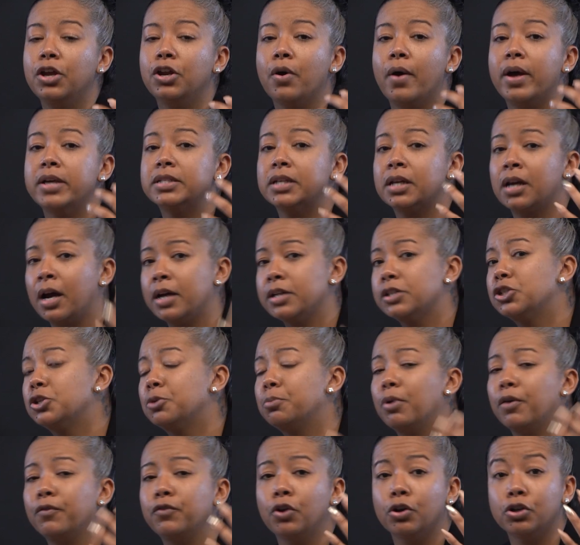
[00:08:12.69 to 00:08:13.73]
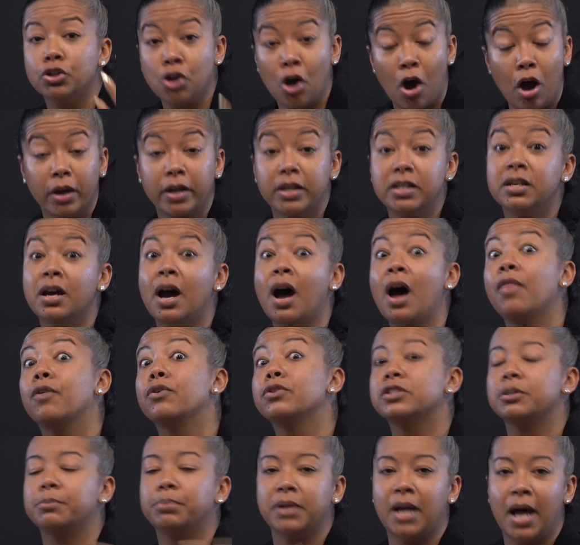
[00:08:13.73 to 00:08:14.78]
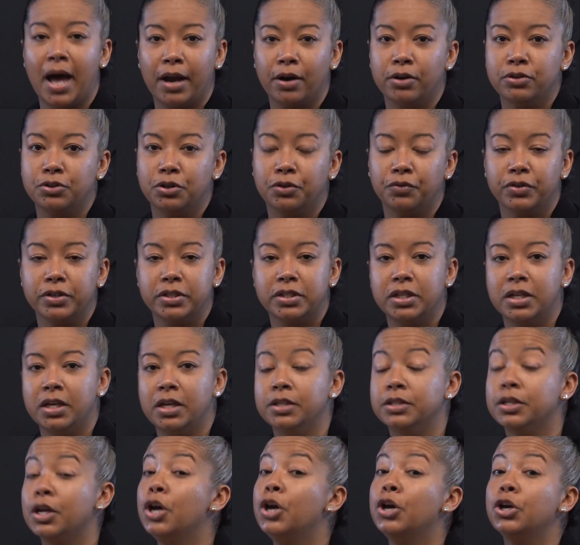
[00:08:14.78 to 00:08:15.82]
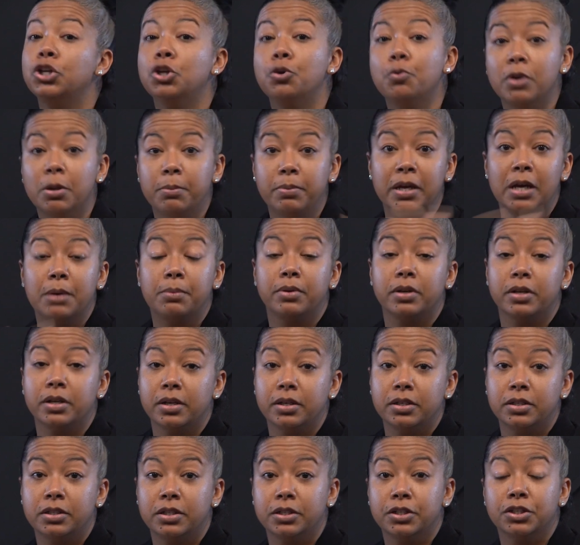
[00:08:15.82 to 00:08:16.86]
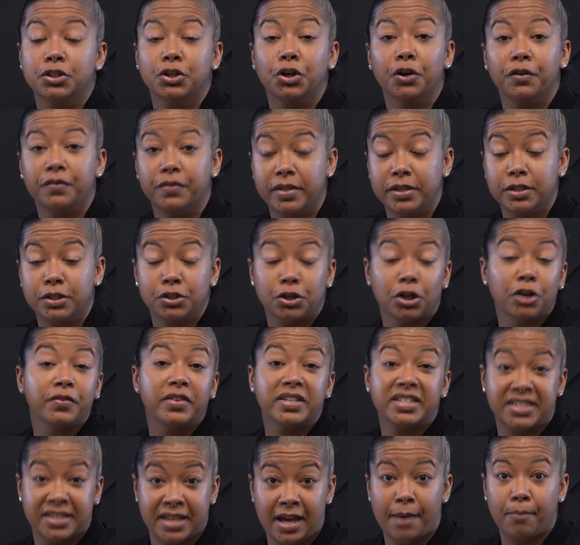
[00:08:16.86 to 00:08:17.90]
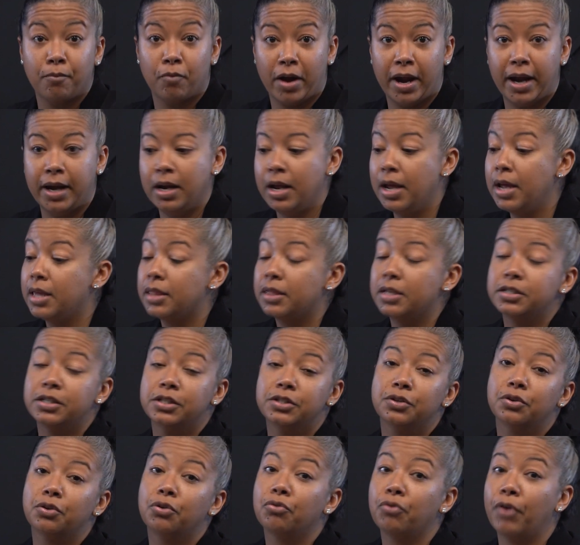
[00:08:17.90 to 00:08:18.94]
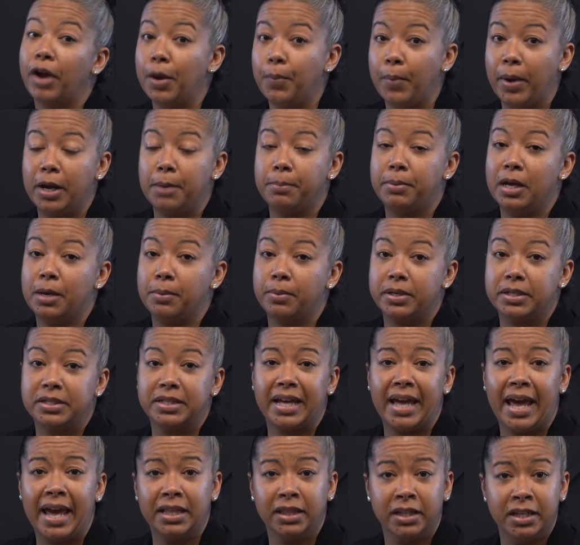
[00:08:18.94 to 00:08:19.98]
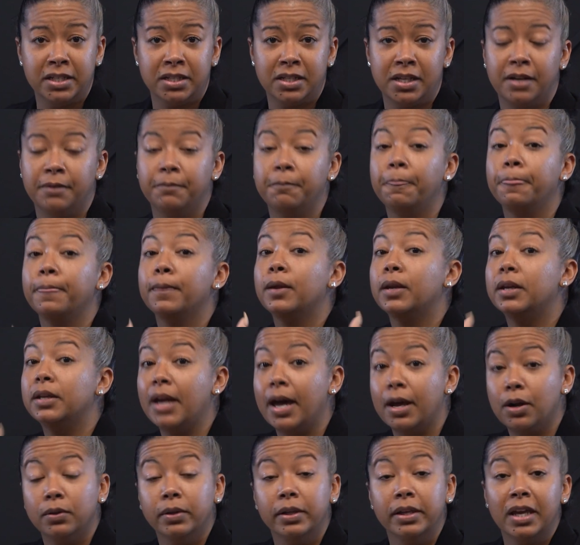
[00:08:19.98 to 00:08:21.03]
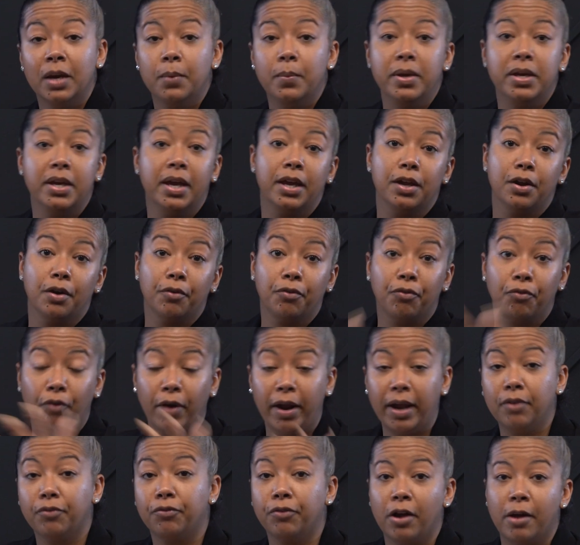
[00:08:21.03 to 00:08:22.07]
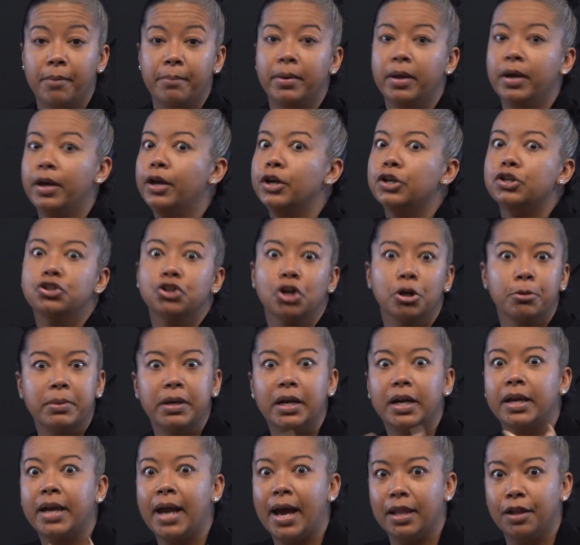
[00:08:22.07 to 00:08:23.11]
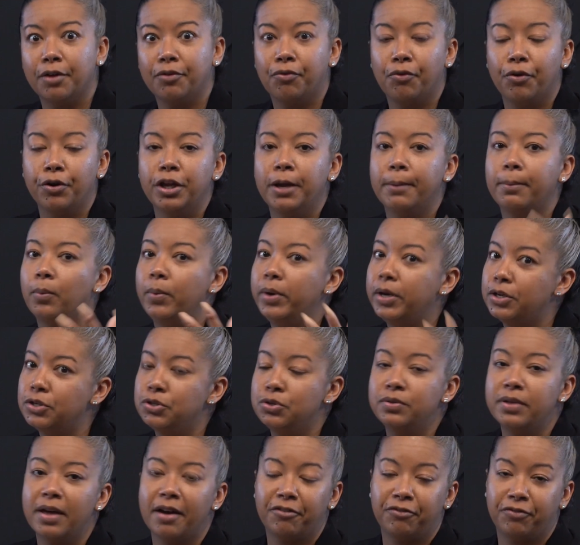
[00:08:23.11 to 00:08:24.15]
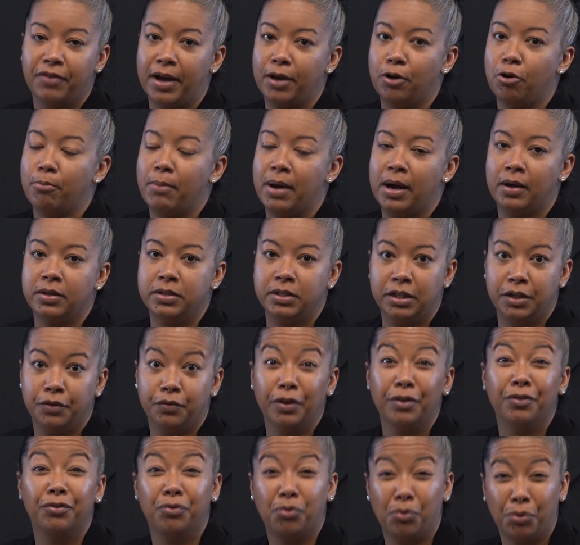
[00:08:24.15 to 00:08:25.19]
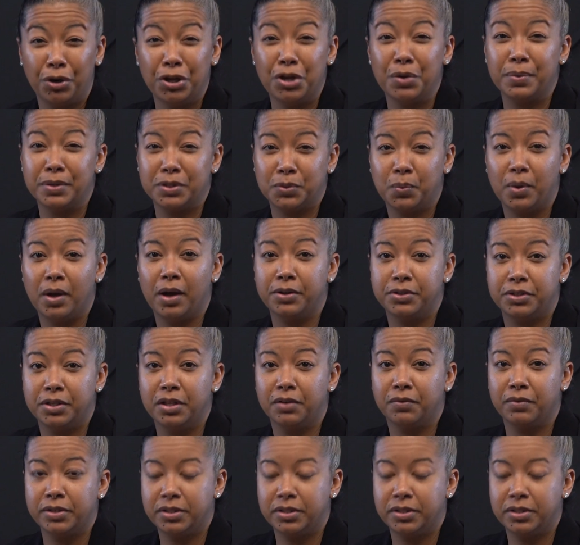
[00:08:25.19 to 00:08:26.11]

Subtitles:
As a customer, if you're talking to other suppliers overseas, you wanna be able to service them, right? This is a great way to be able to say, hey, listen, not only can we get your freight from Germany to California, but we can do that final mile delivery for you as well to the